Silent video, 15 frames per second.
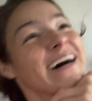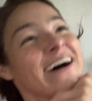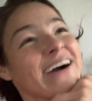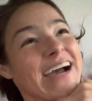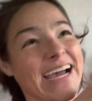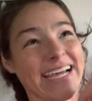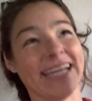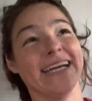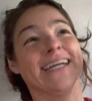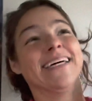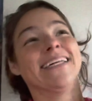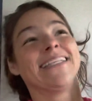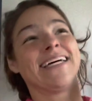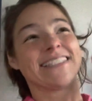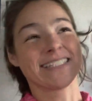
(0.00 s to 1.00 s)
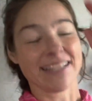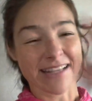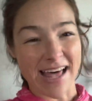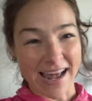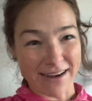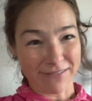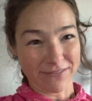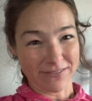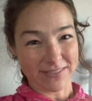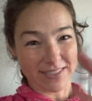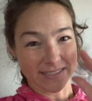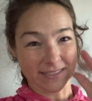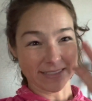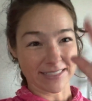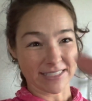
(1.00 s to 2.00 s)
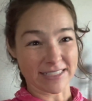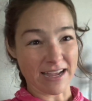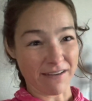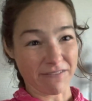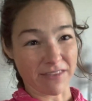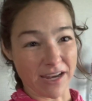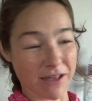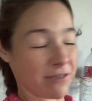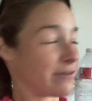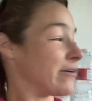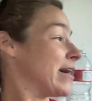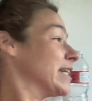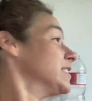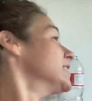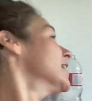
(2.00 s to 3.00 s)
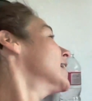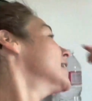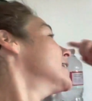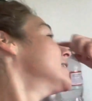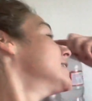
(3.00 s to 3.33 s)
Okay, that's a lot of stuff that I threw at you.